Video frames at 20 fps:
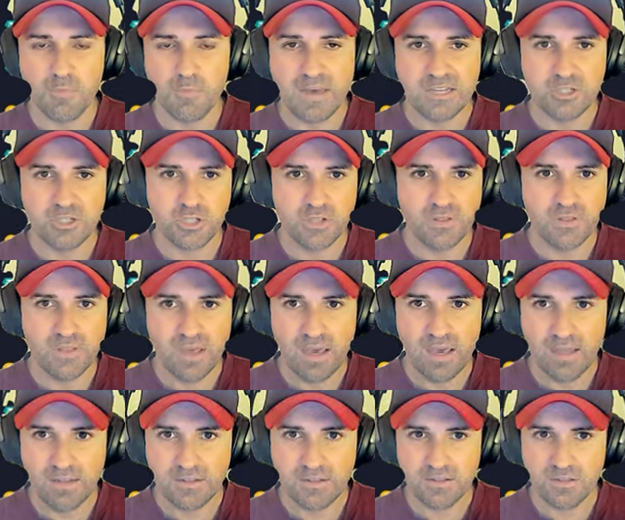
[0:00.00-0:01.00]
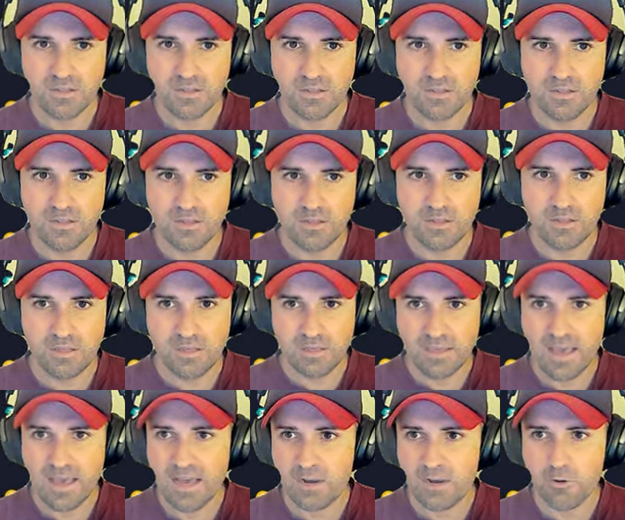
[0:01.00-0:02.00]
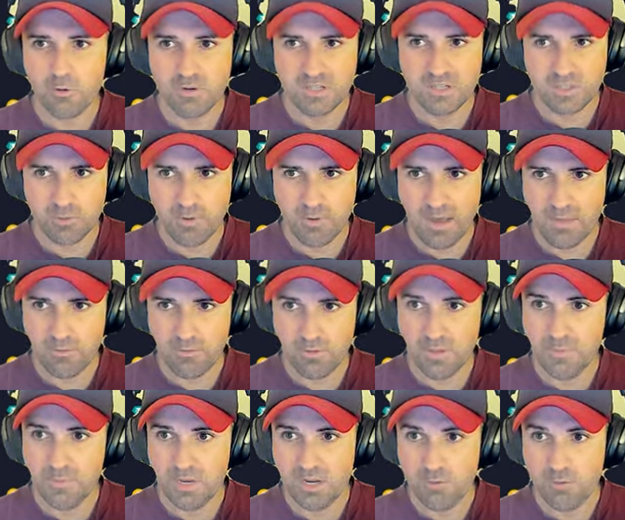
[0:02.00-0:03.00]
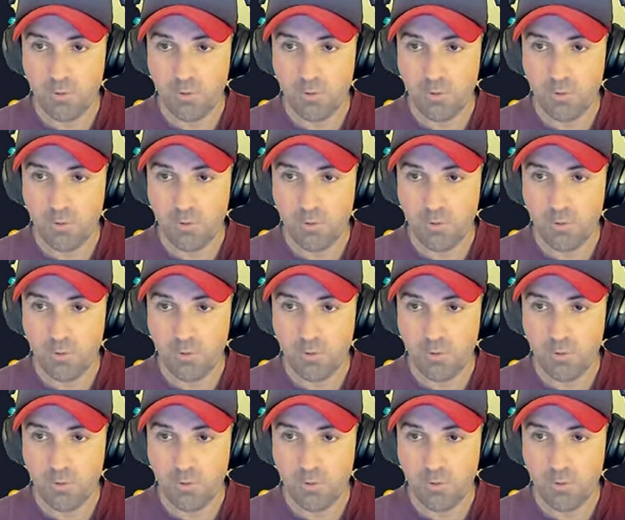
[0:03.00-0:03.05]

mention that the categories are rather limited.